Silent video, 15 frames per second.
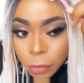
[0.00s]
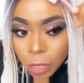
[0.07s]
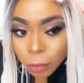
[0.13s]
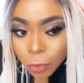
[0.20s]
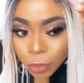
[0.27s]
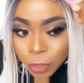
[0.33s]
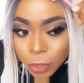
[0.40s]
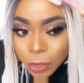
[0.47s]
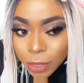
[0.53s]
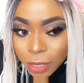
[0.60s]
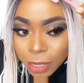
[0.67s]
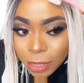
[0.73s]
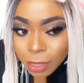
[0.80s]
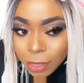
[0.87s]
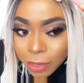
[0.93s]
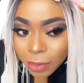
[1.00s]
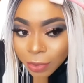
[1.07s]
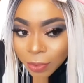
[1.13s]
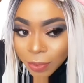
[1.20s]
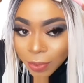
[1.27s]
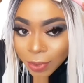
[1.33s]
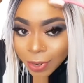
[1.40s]
I'm not sure this is
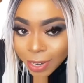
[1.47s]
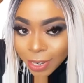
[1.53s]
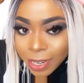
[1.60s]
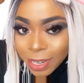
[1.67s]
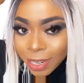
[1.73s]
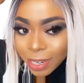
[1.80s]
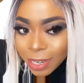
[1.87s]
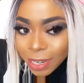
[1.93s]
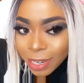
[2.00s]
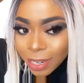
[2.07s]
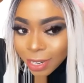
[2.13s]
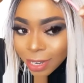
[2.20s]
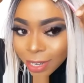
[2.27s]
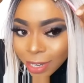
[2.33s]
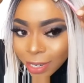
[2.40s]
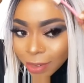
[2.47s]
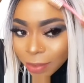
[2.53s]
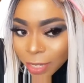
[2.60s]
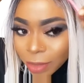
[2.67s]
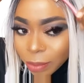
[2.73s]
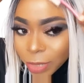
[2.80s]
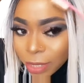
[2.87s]
gonna work
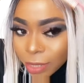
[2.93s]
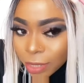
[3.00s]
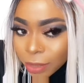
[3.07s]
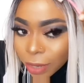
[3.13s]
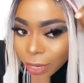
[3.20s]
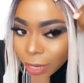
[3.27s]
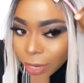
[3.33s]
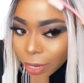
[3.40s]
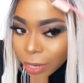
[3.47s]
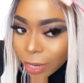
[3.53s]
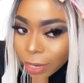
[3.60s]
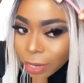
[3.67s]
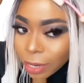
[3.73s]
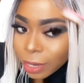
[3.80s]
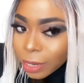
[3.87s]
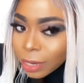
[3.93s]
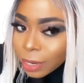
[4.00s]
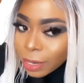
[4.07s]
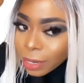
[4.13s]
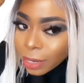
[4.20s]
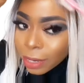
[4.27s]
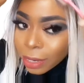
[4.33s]
but let me try
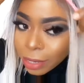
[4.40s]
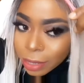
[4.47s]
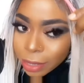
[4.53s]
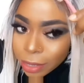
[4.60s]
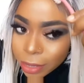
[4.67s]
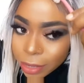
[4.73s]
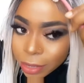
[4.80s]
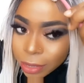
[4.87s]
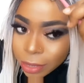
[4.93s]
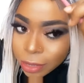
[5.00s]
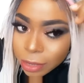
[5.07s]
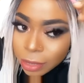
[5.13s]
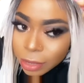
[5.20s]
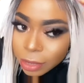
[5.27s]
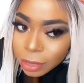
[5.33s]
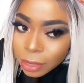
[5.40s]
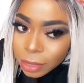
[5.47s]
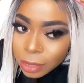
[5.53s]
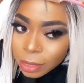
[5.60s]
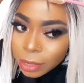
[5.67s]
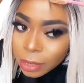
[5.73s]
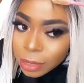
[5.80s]
uh,
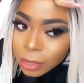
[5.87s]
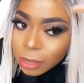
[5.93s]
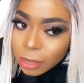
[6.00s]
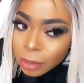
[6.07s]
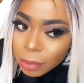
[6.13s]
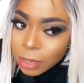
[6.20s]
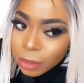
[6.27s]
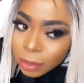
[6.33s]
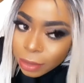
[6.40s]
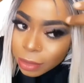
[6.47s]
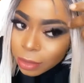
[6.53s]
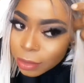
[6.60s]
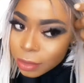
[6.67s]
oh my god